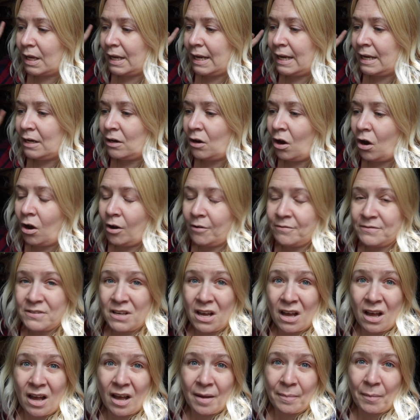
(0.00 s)
In half
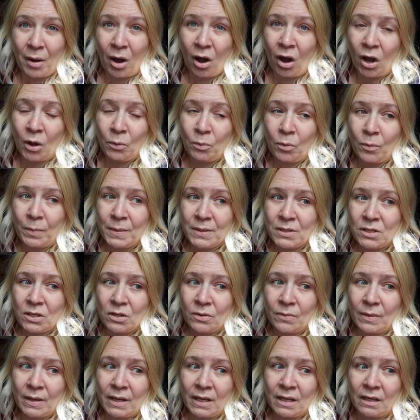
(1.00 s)
term, we're
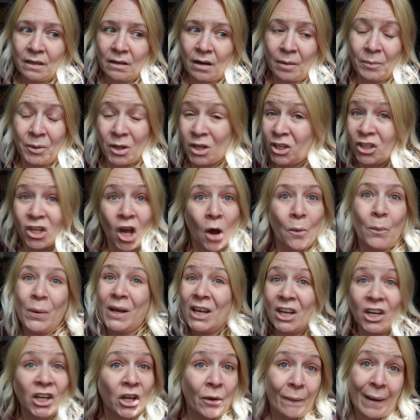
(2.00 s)
going
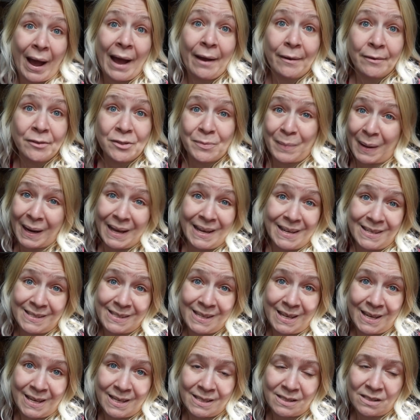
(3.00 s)
to go out to
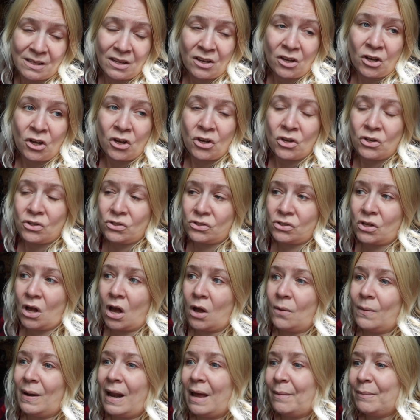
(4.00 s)
places.
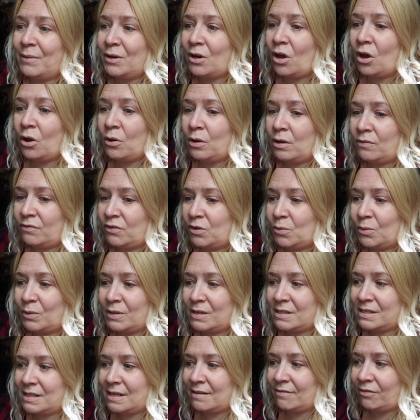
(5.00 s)
So let me know if you
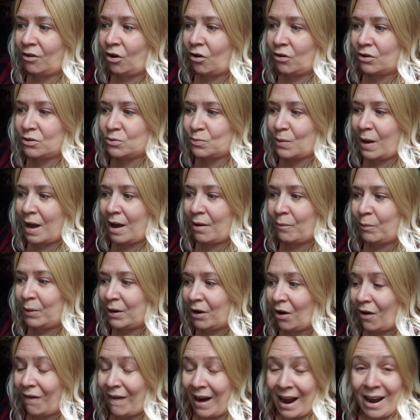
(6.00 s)
want to see vlogs where
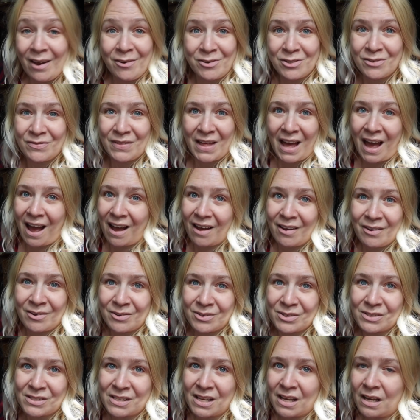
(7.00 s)
we are out of the
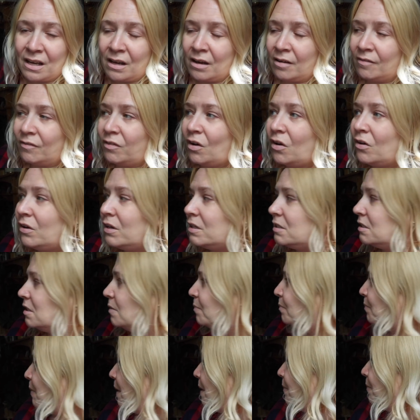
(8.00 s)
house.
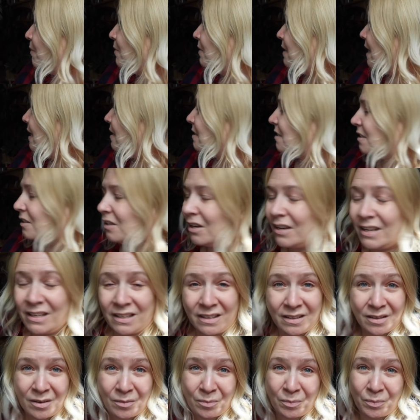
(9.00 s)
People tend to
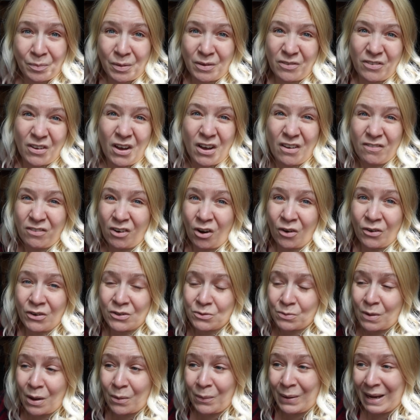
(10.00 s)
prefer
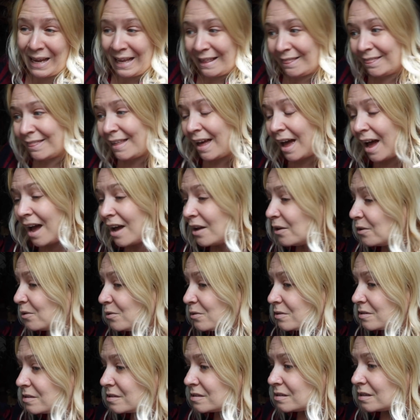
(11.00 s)
vlogs where we're in the
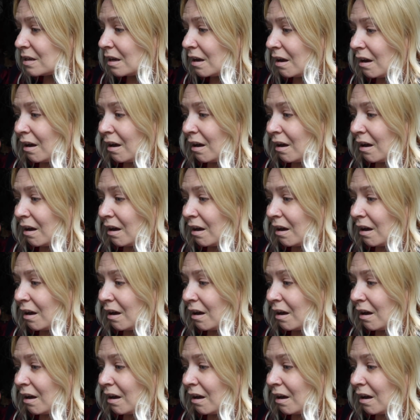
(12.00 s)
house.